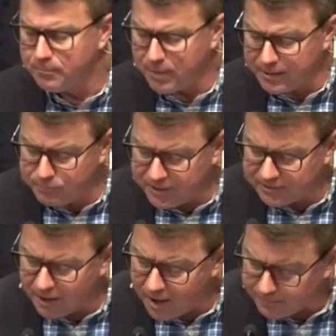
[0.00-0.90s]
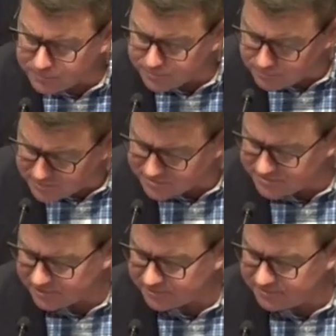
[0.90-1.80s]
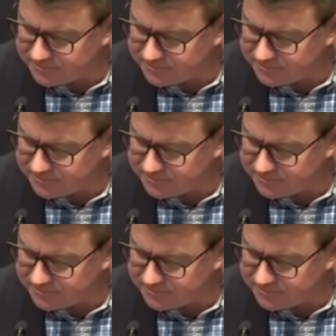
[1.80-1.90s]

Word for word: by being optimistic.